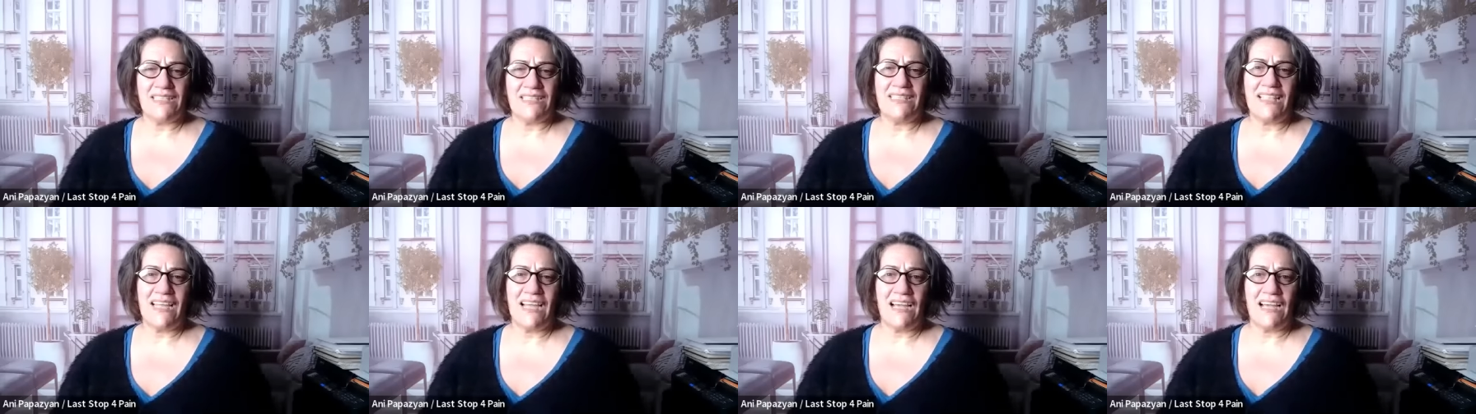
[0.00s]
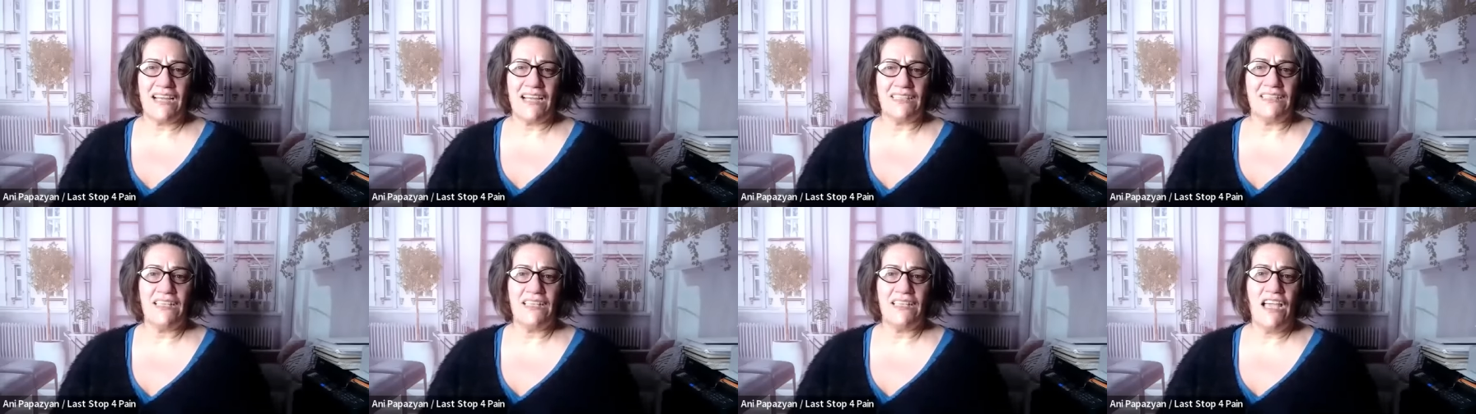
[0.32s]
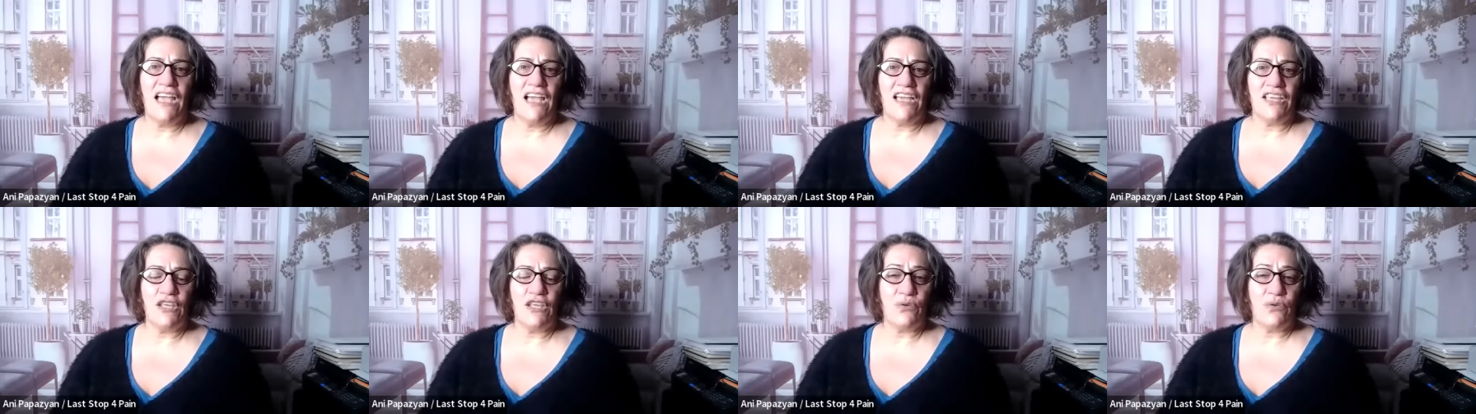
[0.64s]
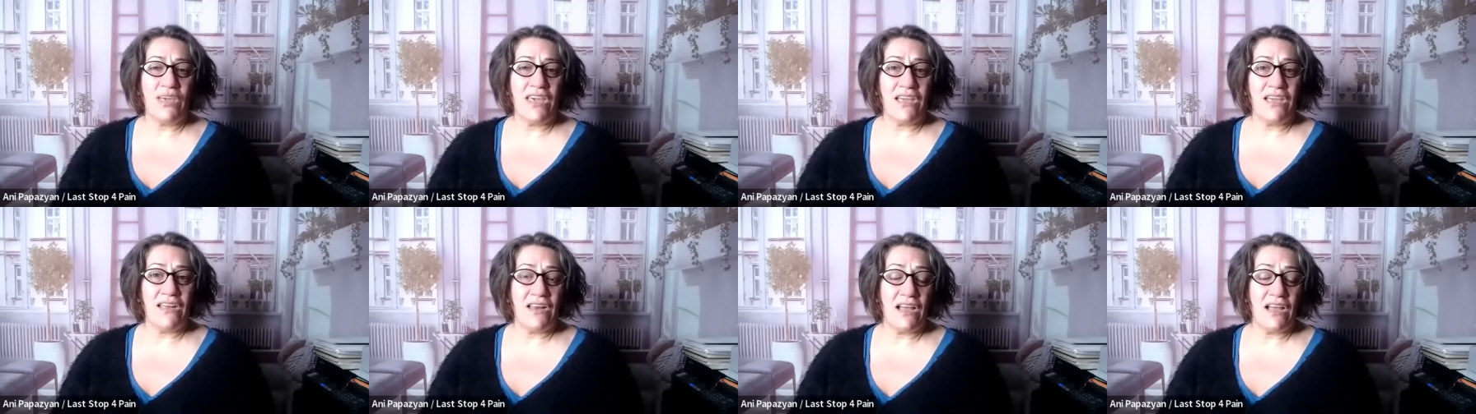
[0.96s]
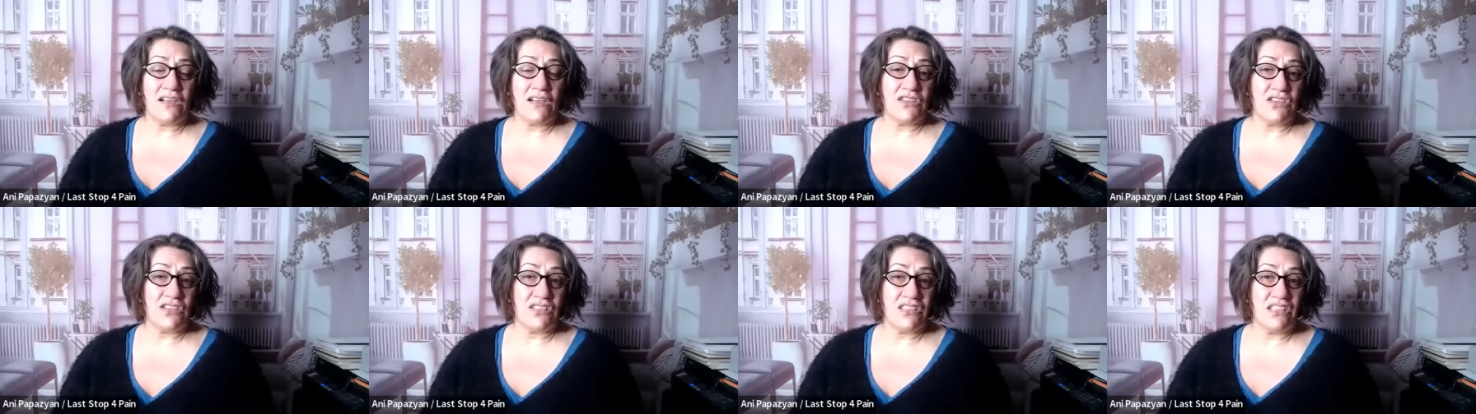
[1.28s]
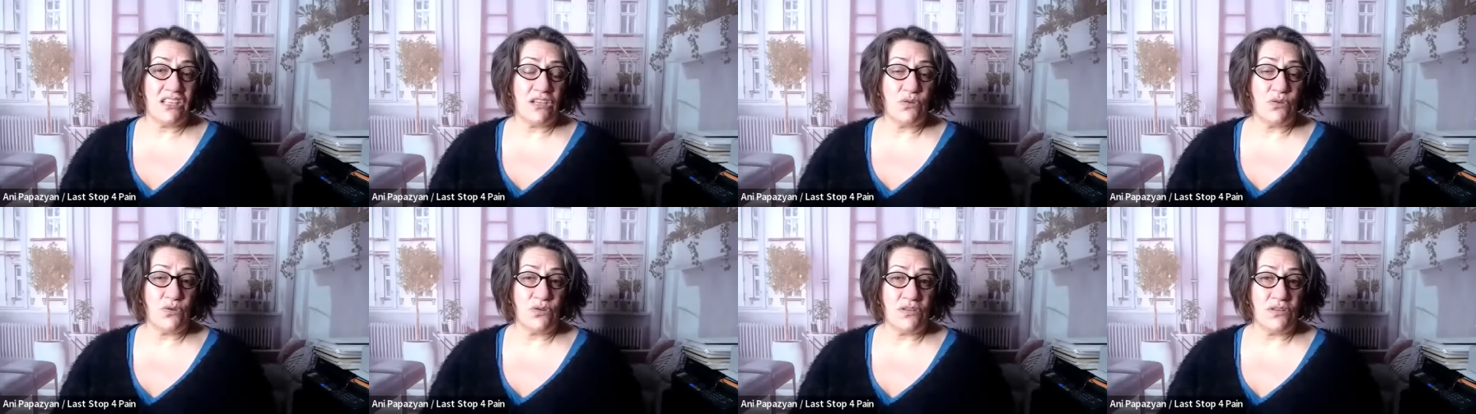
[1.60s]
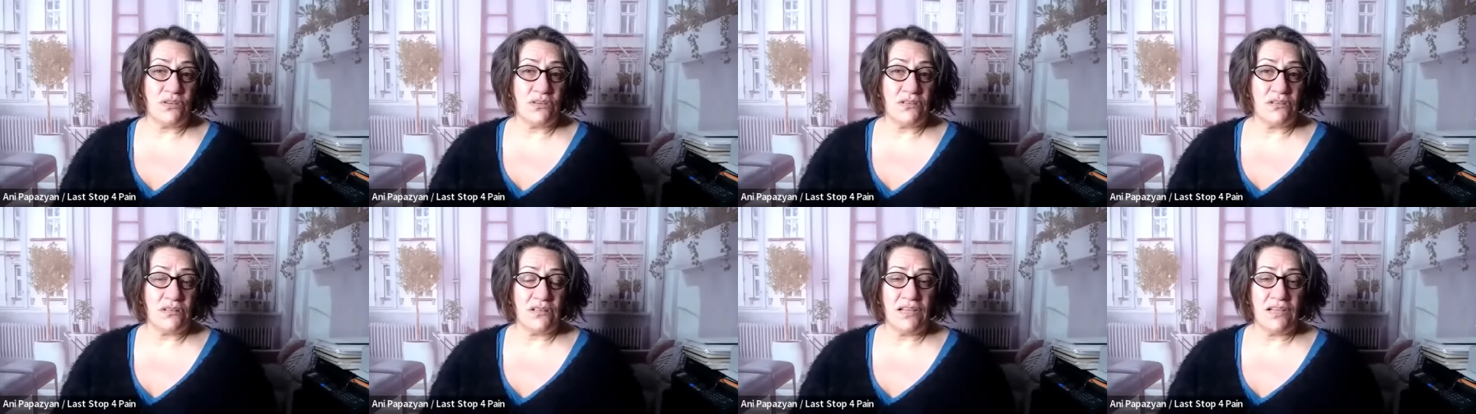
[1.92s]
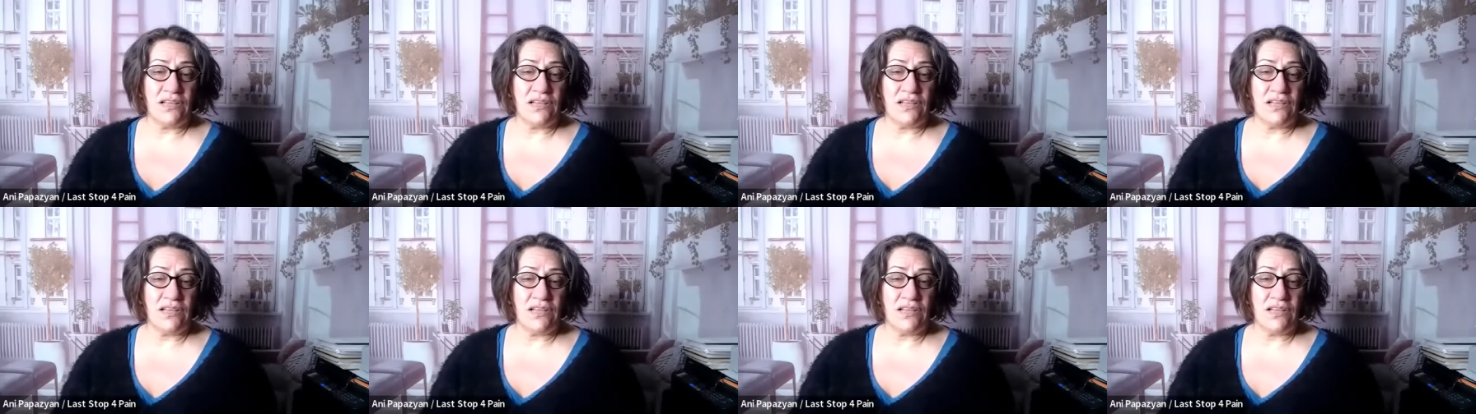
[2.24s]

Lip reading: that you can actually Google